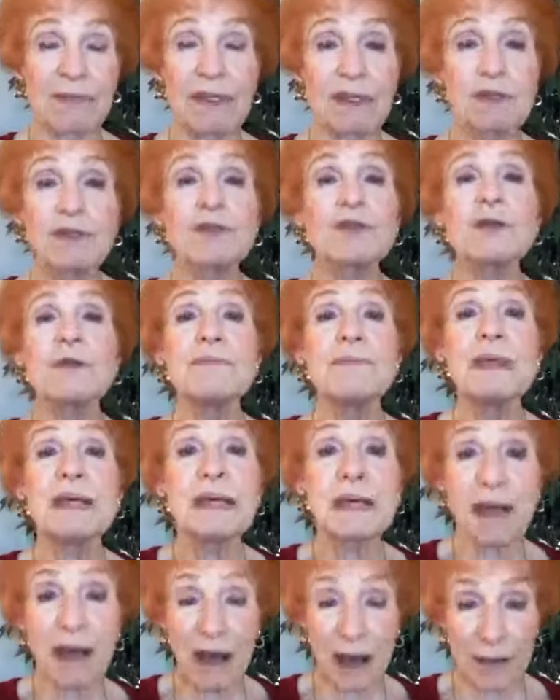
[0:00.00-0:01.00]
that you can
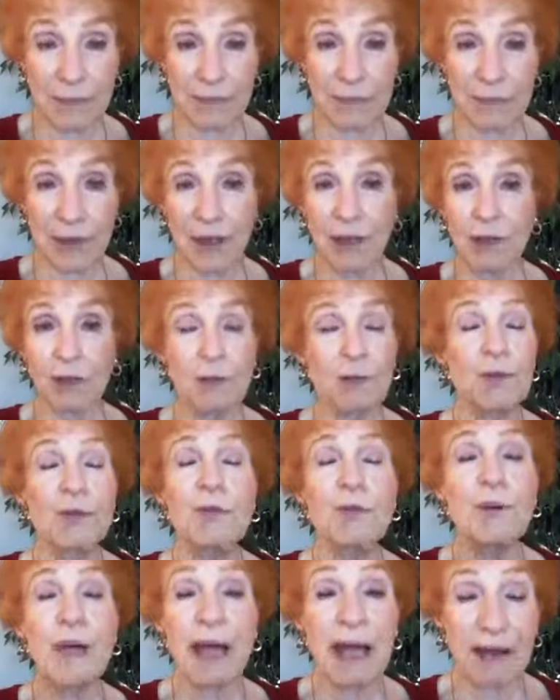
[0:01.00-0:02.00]
become
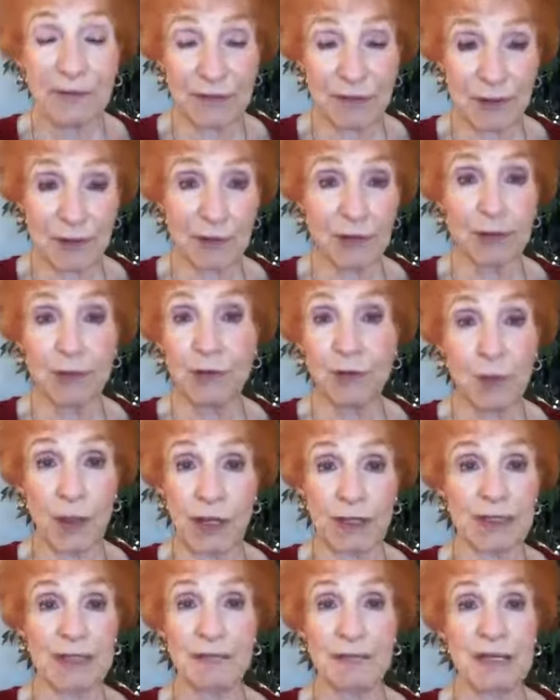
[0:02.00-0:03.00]
whoever you
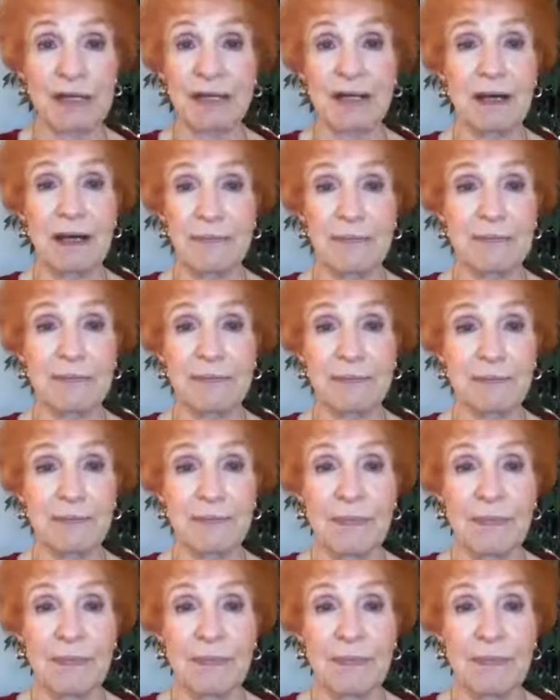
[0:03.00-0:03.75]
want to become.